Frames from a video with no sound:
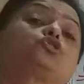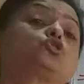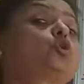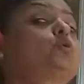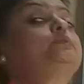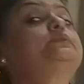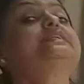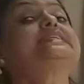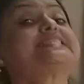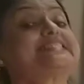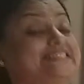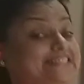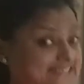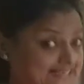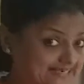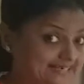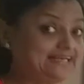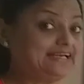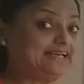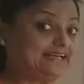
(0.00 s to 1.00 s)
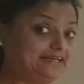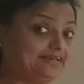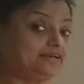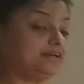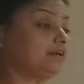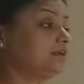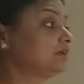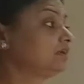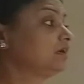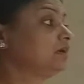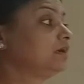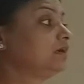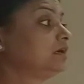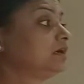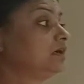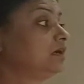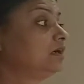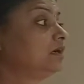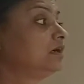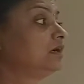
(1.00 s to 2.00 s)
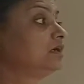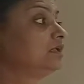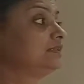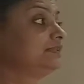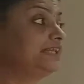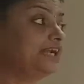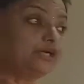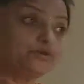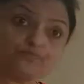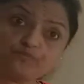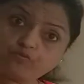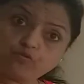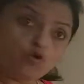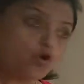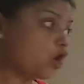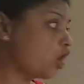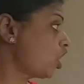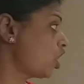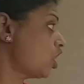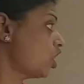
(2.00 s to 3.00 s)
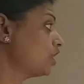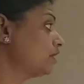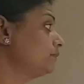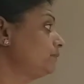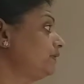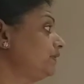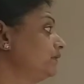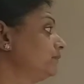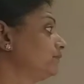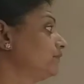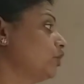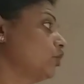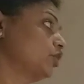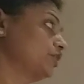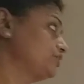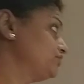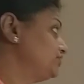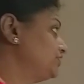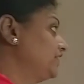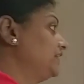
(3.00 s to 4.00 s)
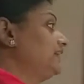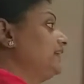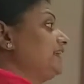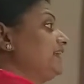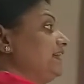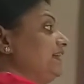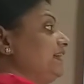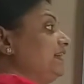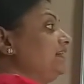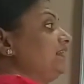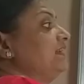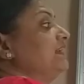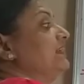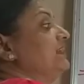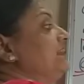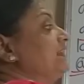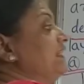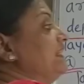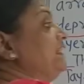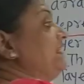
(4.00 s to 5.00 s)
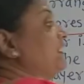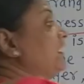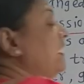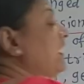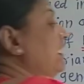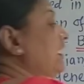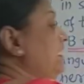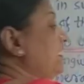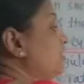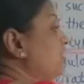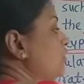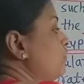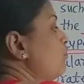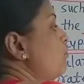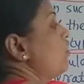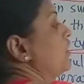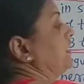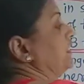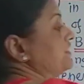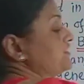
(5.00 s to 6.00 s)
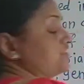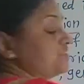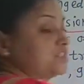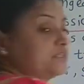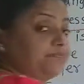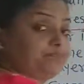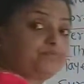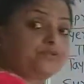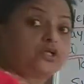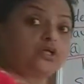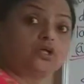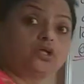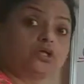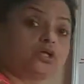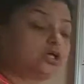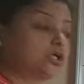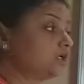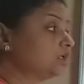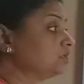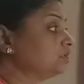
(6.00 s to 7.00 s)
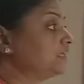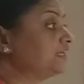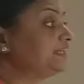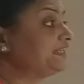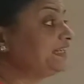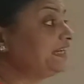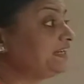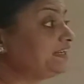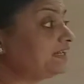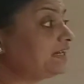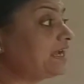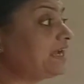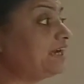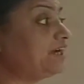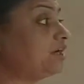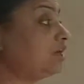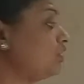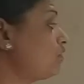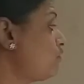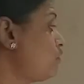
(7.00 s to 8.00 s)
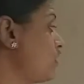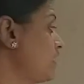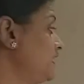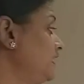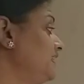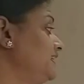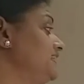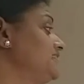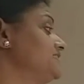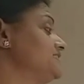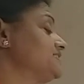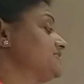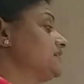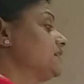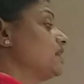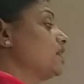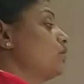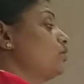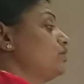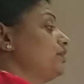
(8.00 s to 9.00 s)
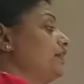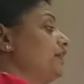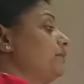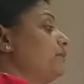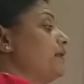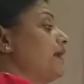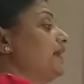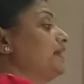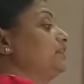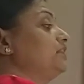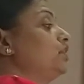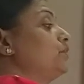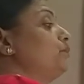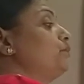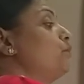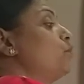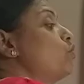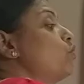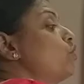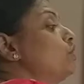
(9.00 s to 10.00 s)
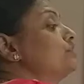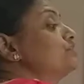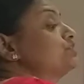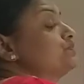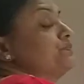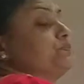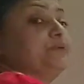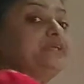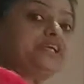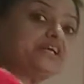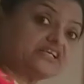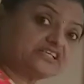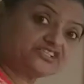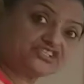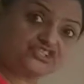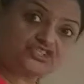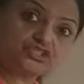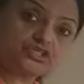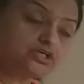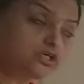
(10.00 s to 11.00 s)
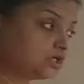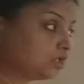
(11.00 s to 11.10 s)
of the second layer, that form or generate tetrahedral voids. The tetrahedral void is surrounded by the four spheres.